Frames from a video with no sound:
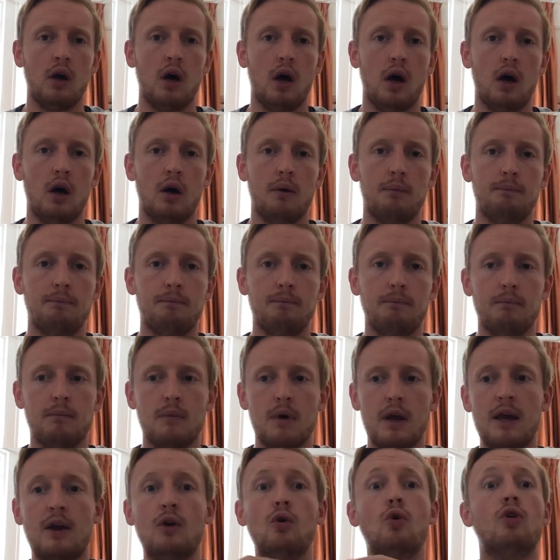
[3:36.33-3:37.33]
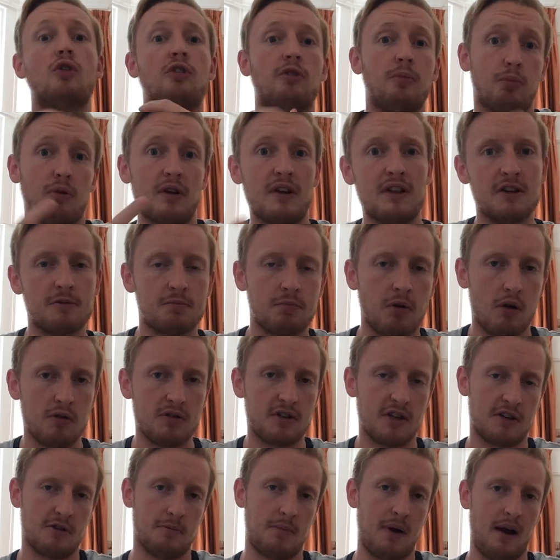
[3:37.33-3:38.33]
um, in order to bring this
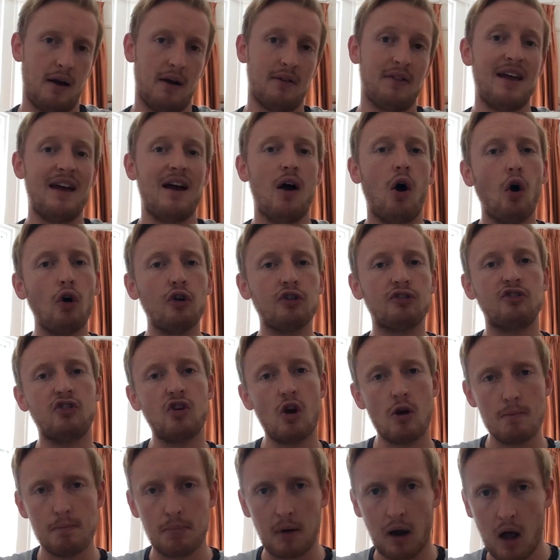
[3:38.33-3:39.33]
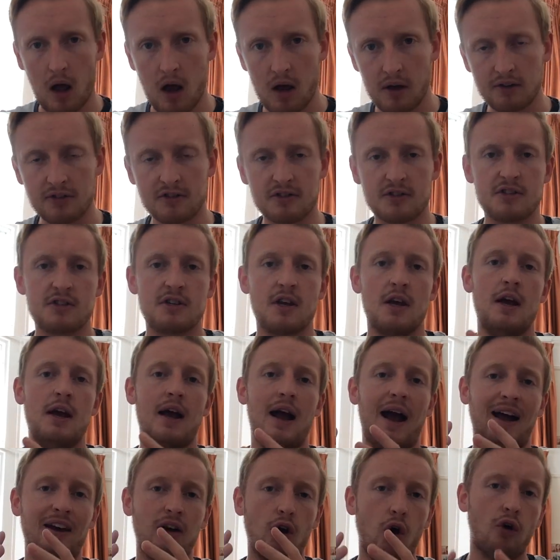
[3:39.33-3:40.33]
process about, and they're osteoblasts
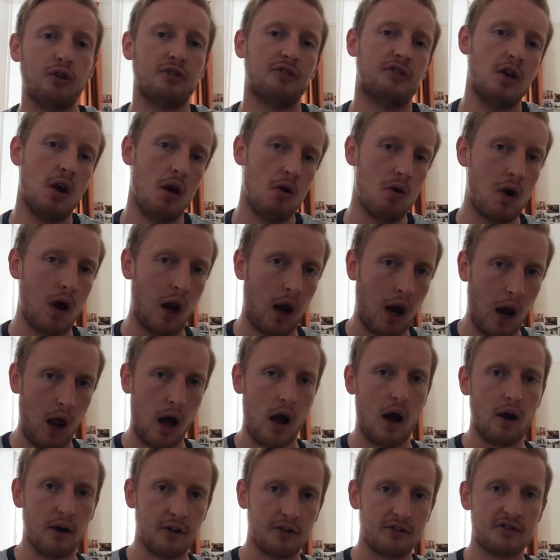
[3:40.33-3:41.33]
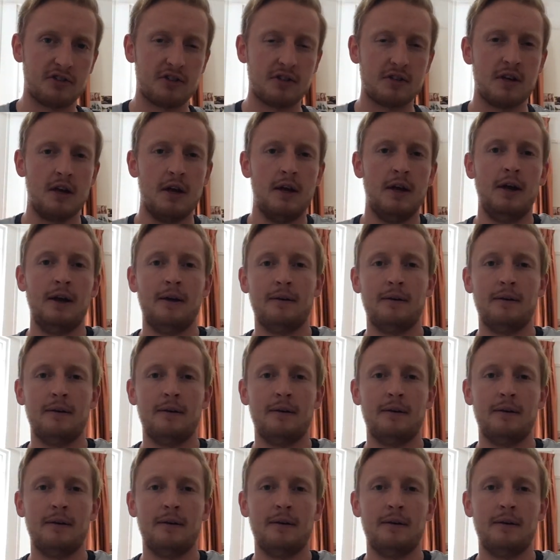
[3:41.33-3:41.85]
and osteoclasts.